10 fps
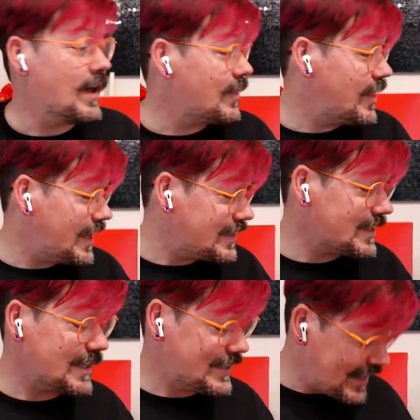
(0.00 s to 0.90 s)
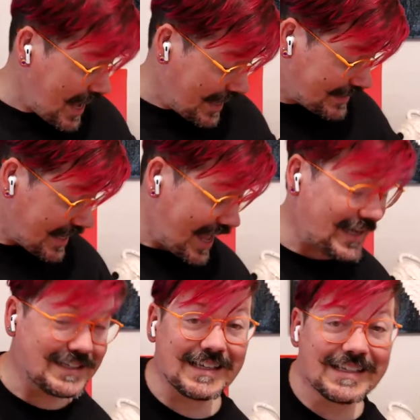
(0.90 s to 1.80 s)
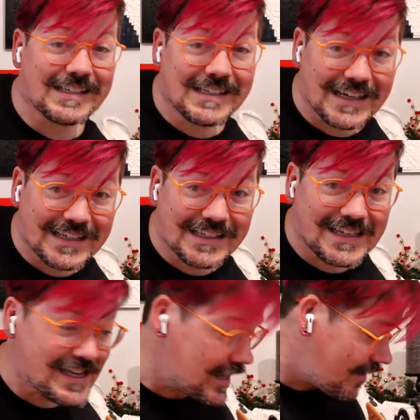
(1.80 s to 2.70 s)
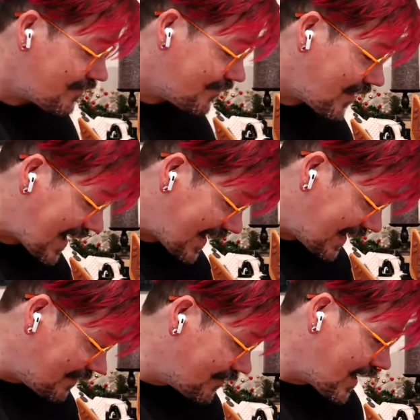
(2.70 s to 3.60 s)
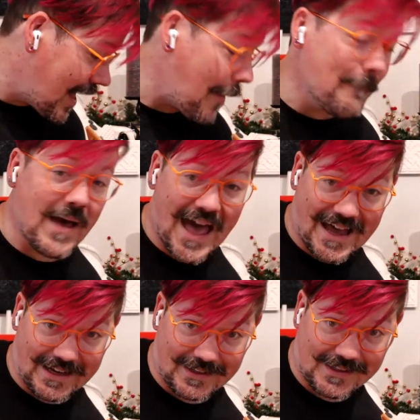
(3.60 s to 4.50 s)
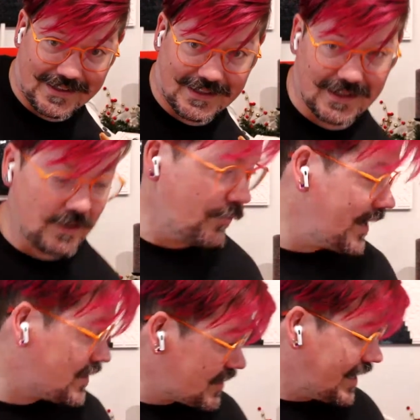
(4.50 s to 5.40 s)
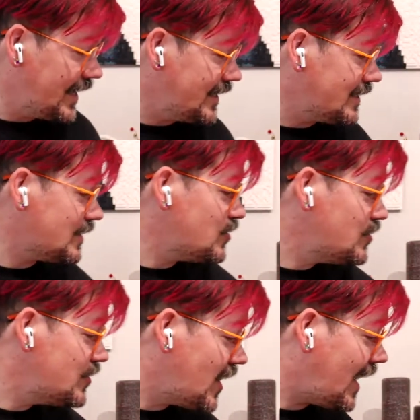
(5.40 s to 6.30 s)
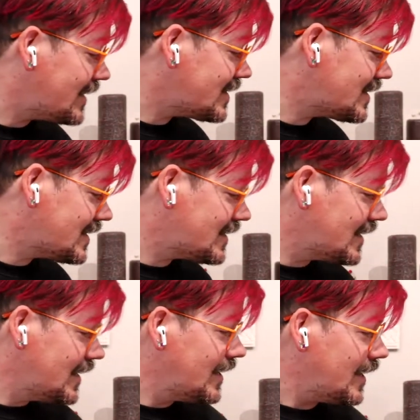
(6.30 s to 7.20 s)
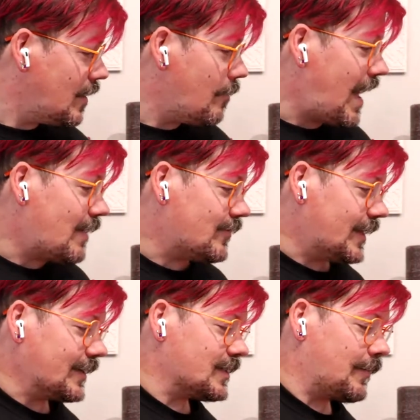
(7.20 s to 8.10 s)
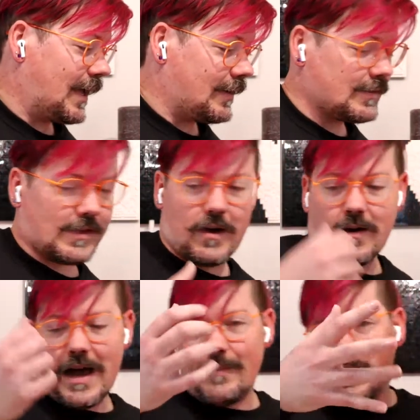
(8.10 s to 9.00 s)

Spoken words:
This set has 65 bags, which is just baffling to me. So I'm